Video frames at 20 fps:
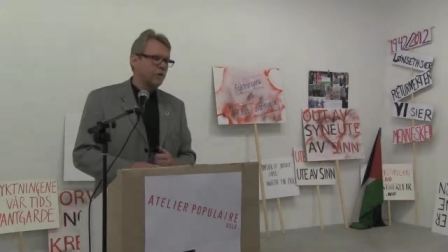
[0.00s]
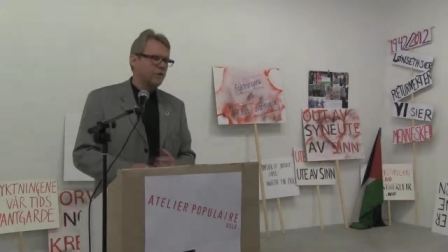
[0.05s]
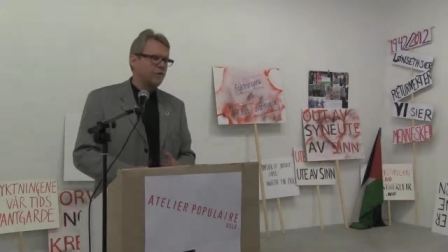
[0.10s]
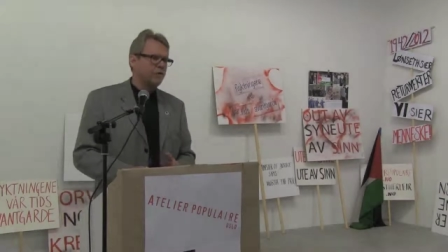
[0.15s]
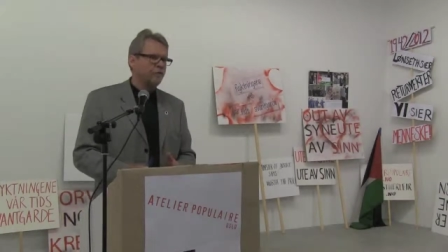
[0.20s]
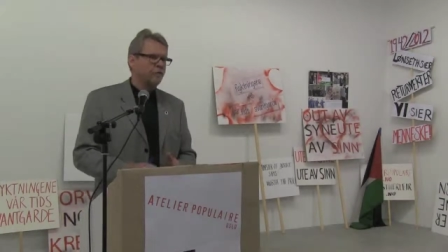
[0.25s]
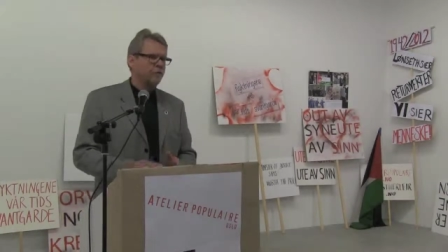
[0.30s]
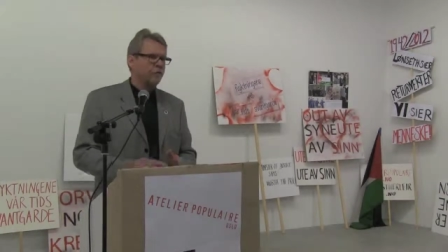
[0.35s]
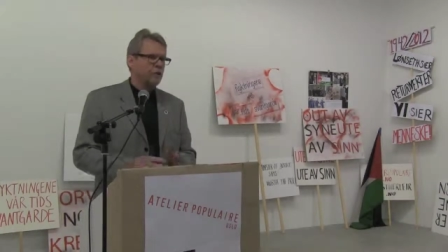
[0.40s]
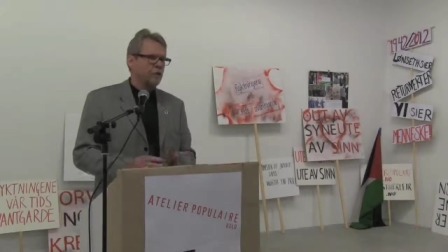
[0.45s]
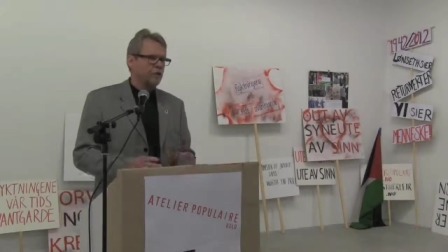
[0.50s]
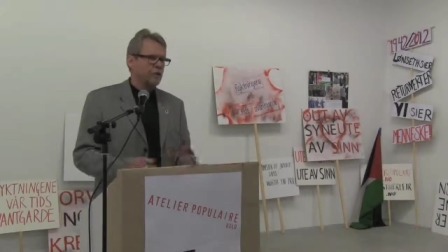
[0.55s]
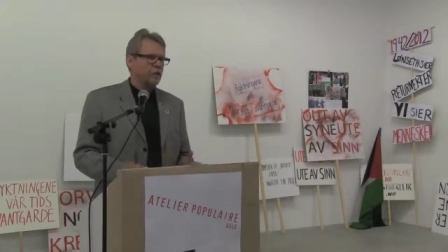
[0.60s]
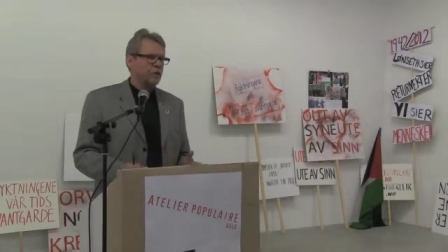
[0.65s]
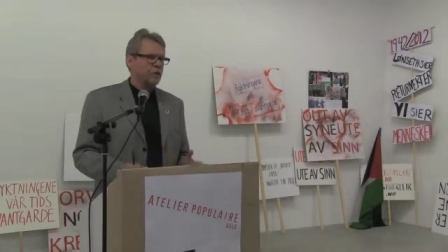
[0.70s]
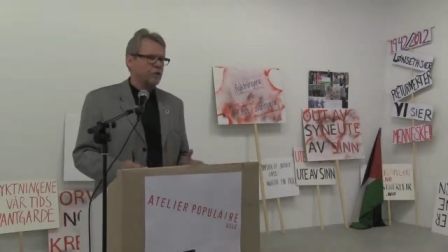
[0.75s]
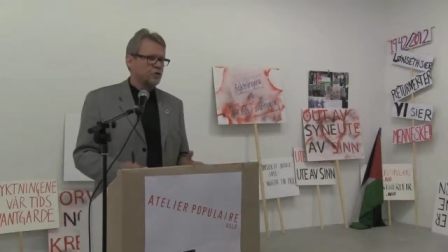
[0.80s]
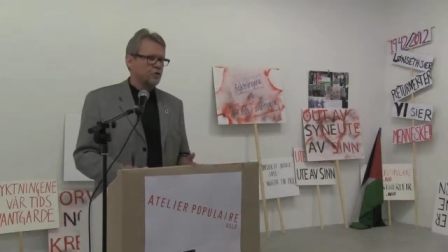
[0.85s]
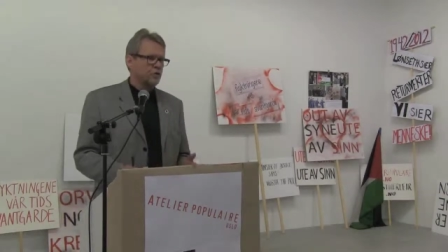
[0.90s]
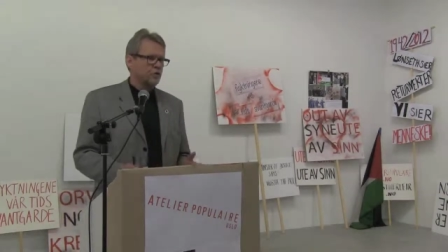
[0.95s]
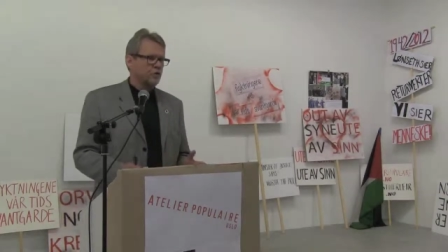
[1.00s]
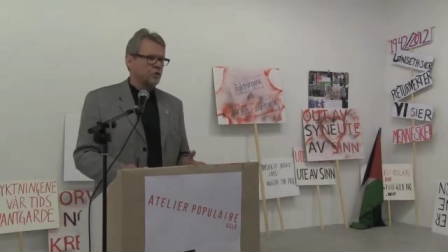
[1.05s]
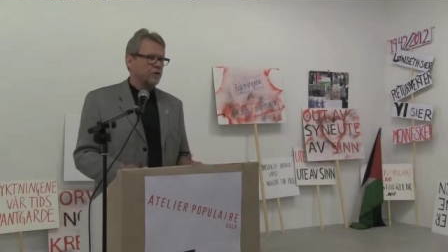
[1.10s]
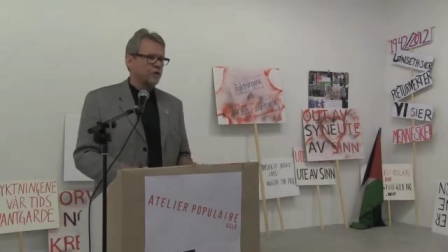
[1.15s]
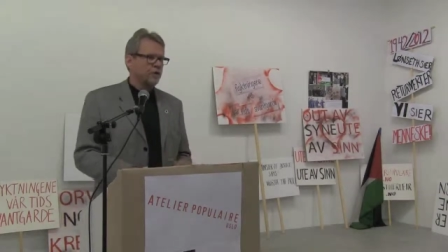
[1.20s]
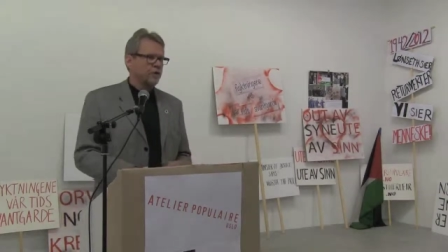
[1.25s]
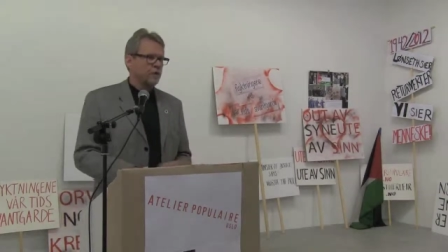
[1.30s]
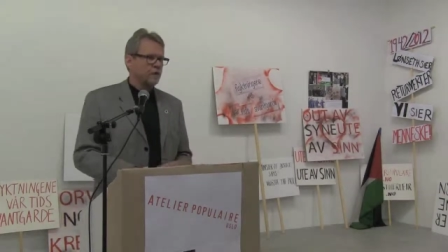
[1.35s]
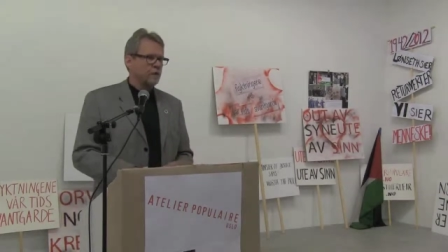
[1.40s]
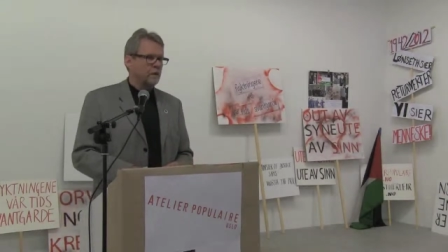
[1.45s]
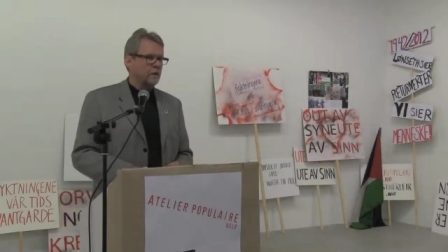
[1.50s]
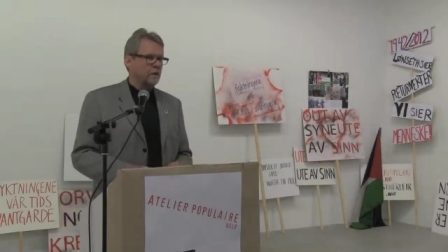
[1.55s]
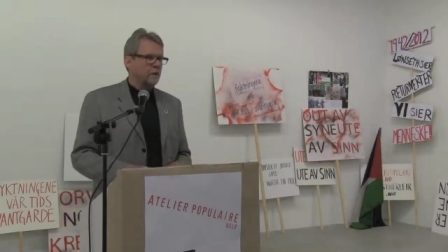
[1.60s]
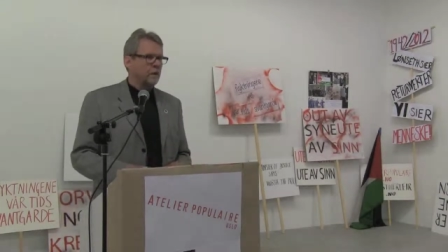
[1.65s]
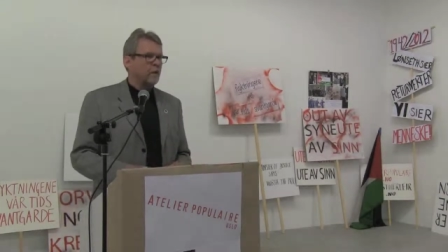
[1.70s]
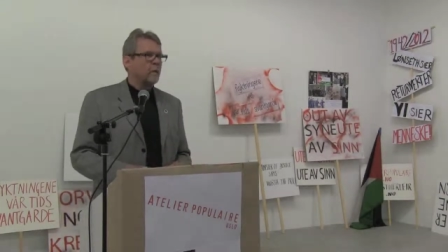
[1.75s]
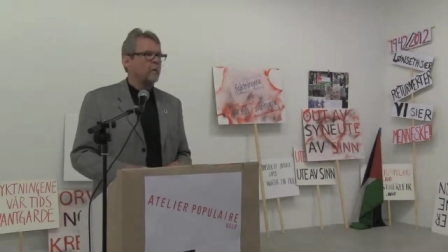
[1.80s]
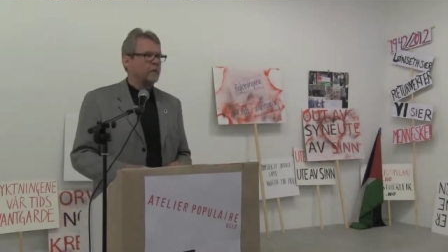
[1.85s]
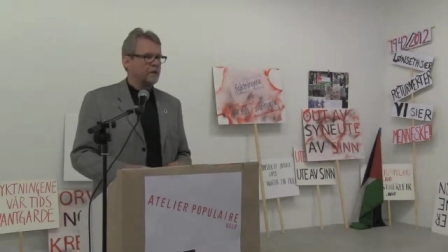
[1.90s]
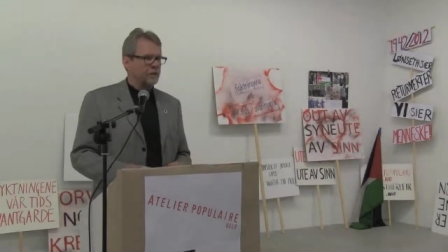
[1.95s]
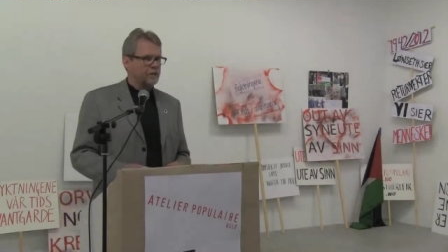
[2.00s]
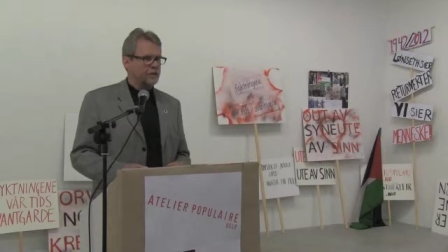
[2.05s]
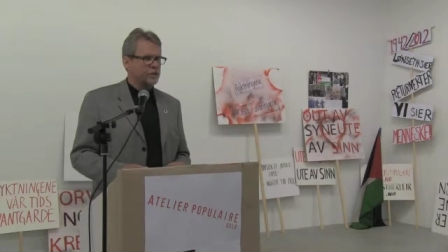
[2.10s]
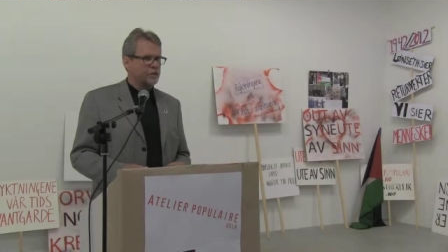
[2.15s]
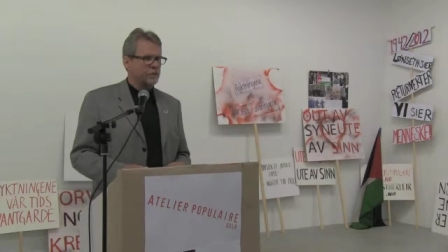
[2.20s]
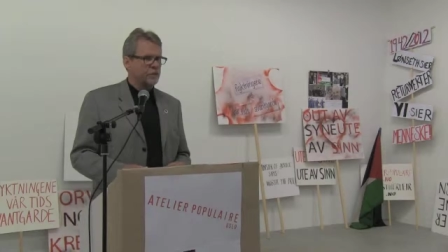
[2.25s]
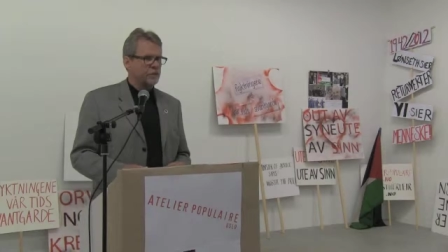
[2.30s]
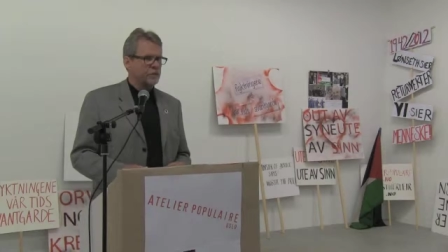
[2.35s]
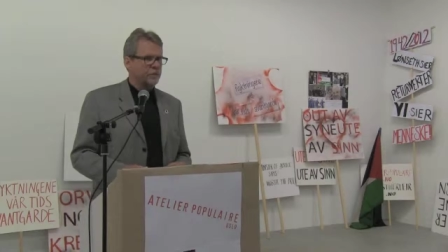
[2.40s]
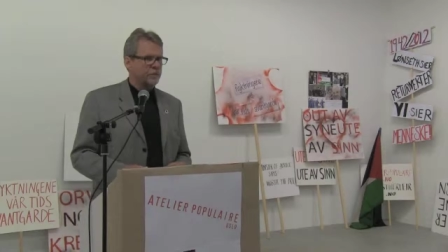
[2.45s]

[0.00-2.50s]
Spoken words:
of solving oppression.